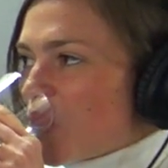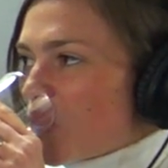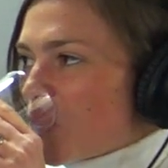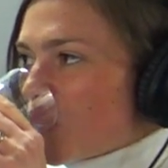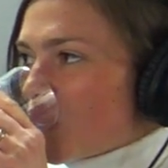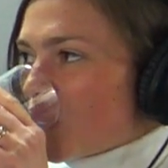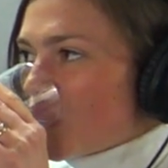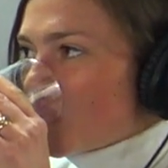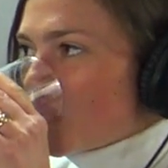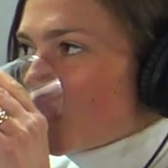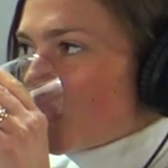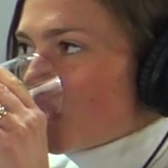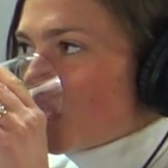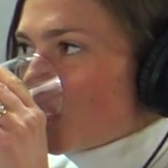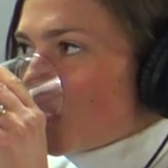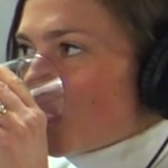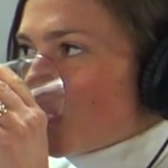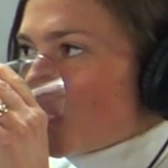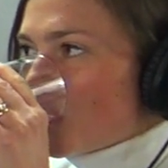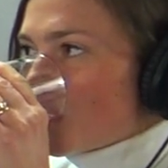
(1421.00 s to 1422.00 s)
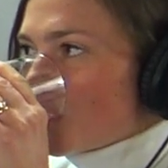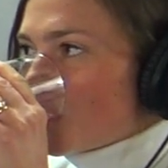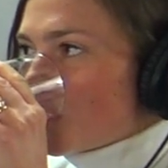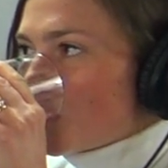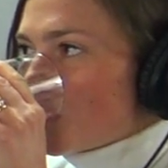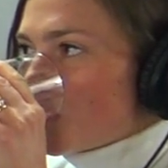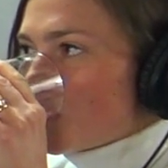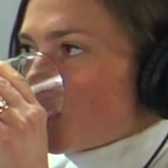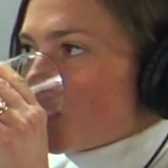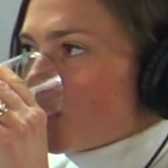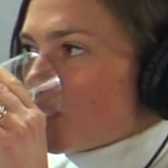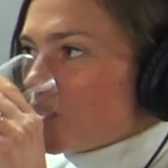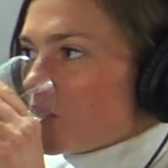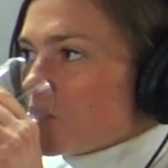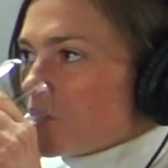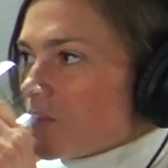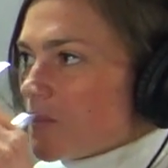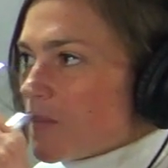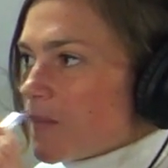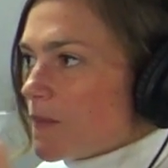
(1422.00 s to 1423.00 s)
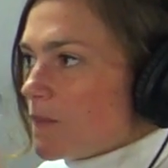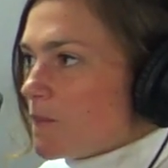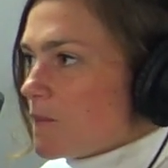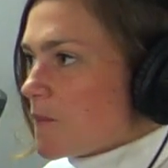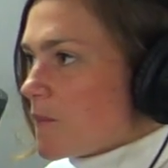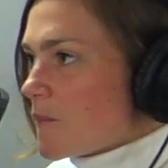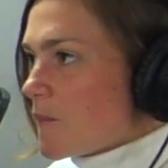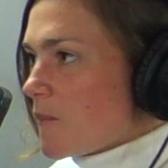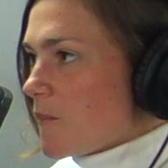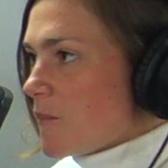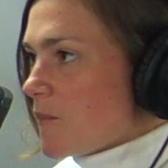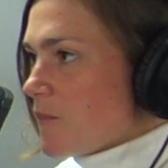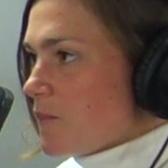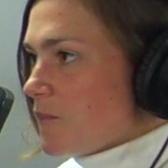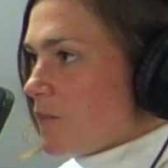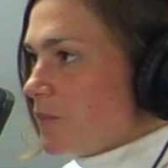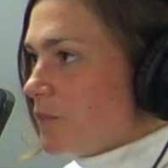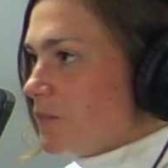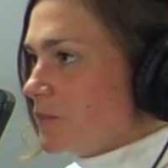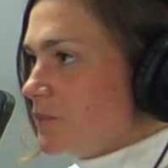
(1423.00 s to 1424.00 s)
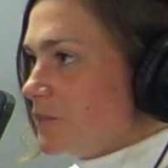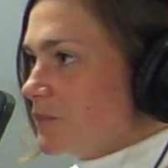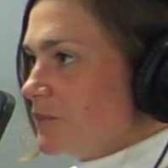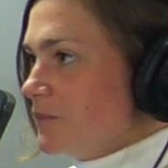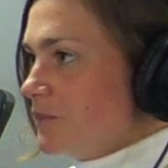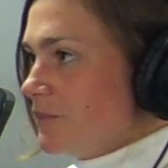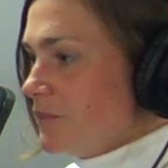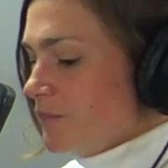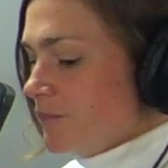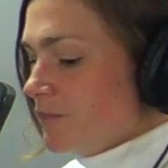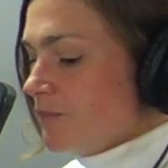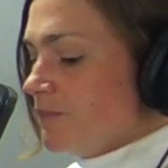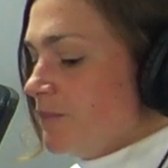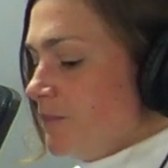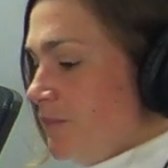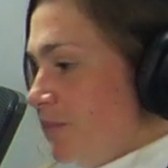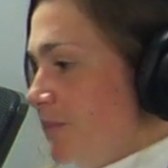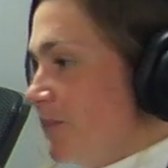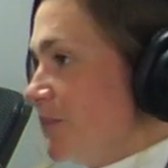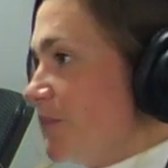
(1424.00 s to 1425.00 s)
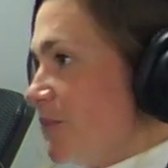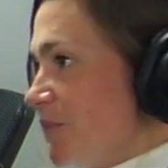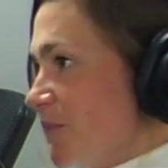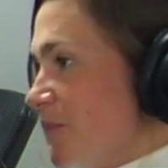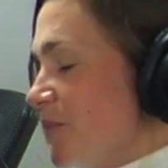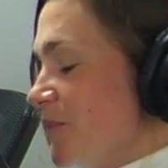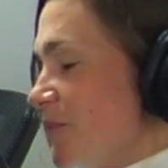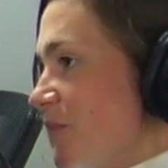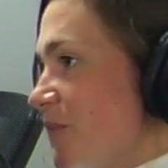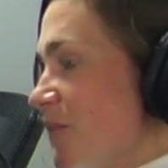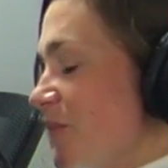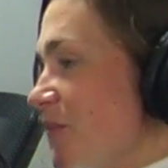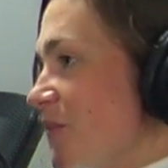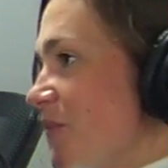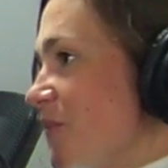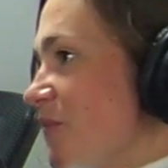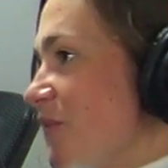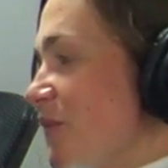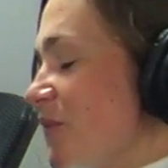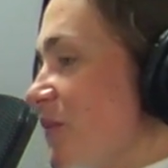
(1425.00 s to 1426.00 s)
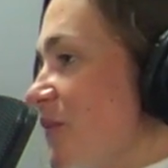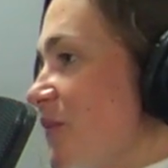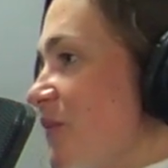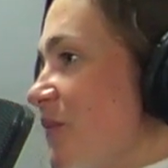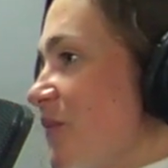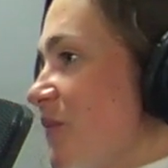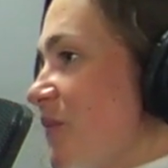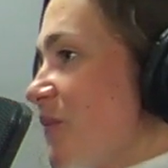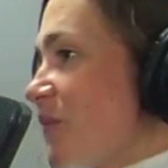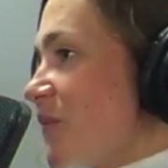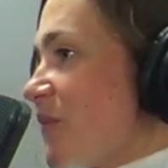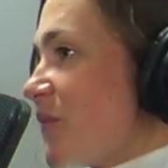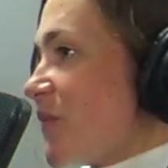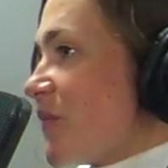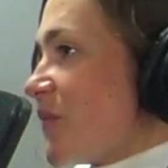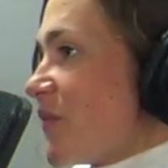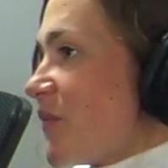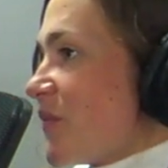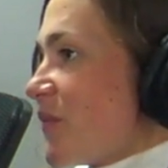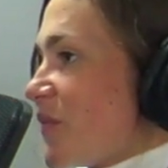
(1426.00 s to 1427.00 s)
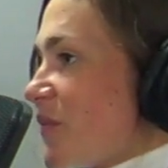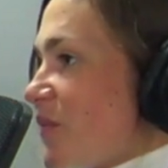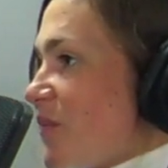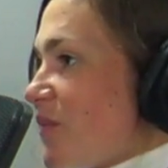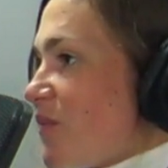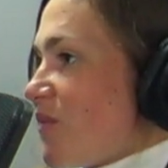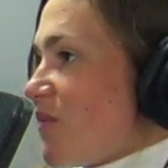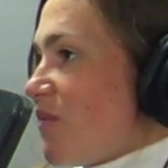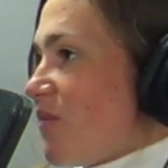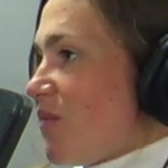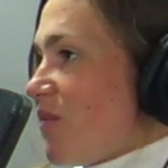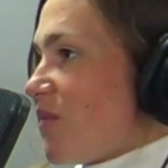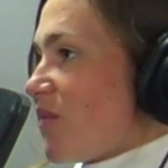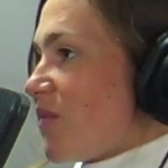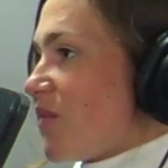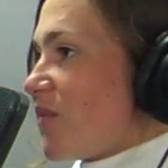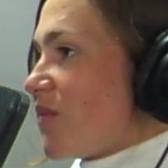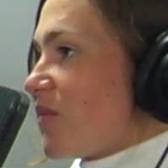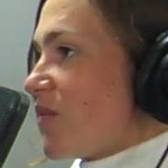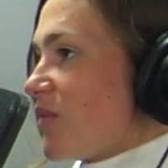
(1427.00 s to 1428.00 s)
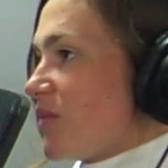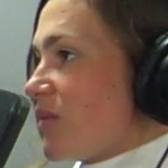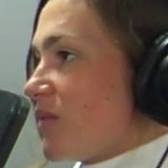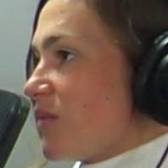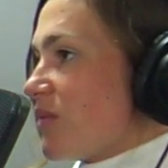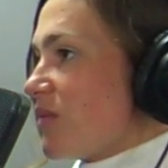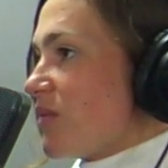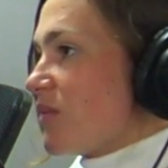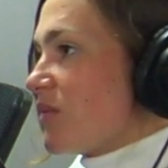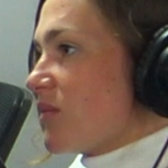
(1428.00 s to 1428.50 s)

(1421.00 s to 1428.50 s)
[no speech]